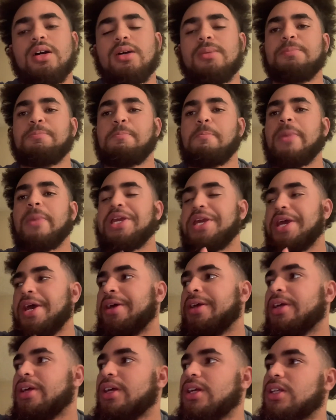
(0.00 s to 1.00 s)
But yeah,
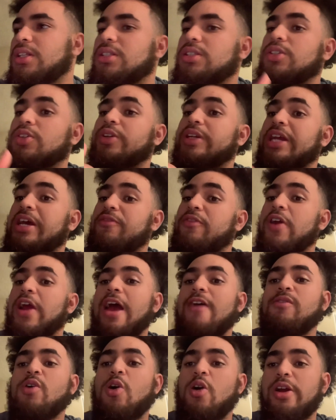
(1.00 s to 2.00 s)
you'll never
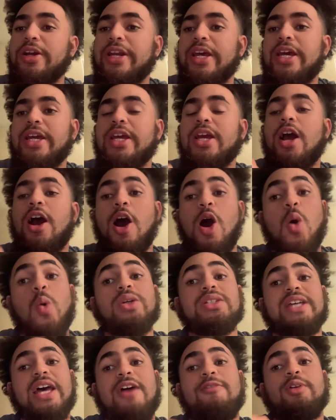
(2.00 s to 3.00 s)
have a hard day.
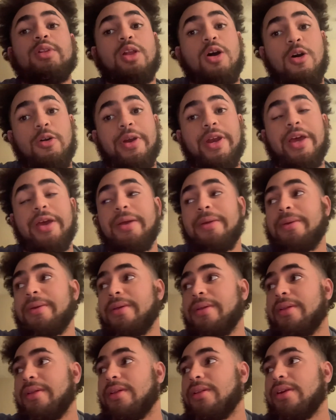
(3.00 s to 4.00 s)
Always have a long day.
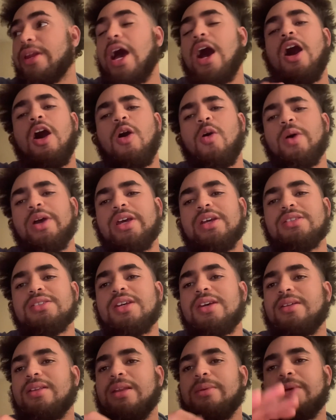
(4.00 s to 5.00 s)
Not always.
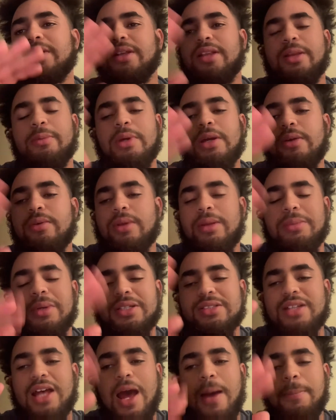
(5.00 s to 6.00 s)
Let me
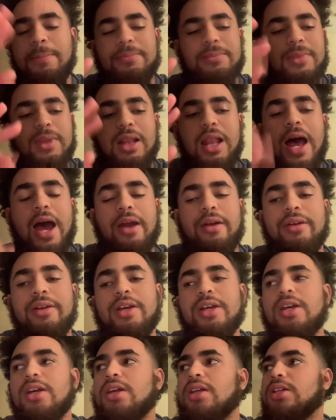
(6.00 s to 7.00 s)
stop lying.
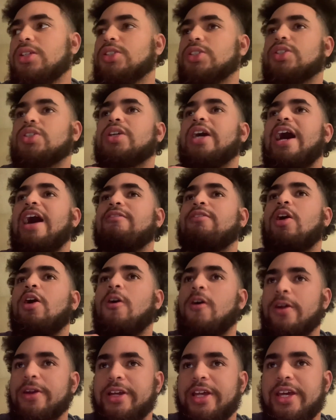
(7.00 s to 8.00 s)
You'll have a
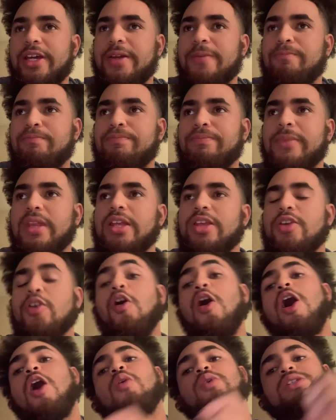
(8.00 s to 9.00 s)
hard day. You'll
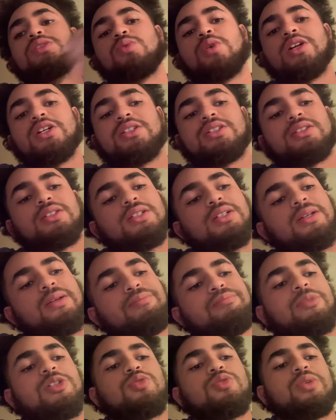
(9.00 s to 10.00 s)
always work
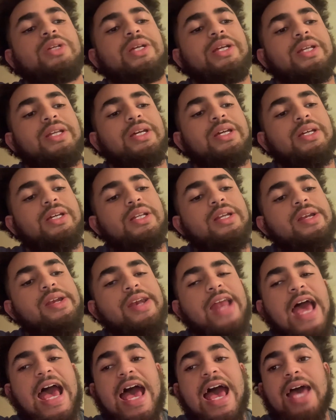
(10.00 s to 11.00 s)
between
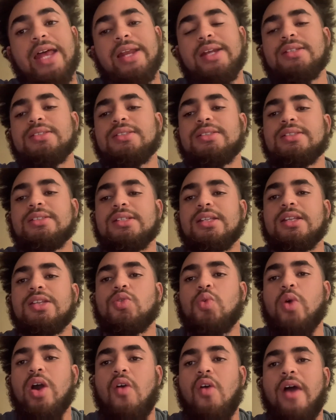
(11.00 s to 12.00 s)
9 to
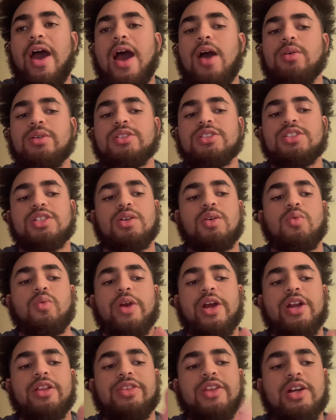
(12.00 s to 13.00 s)
12 hours,
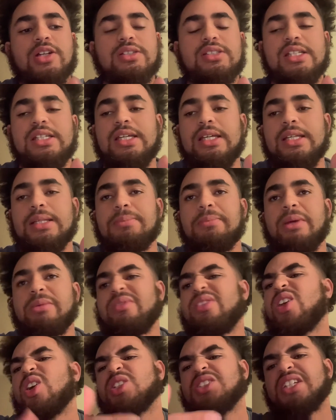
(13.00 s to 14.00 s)
rare 13, maybe
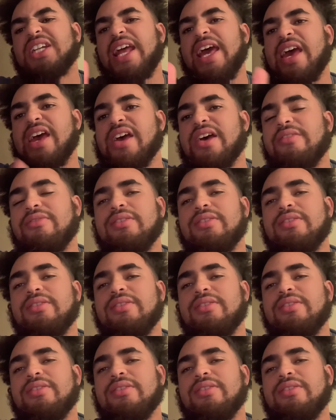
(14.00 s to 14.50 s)
13 and a half.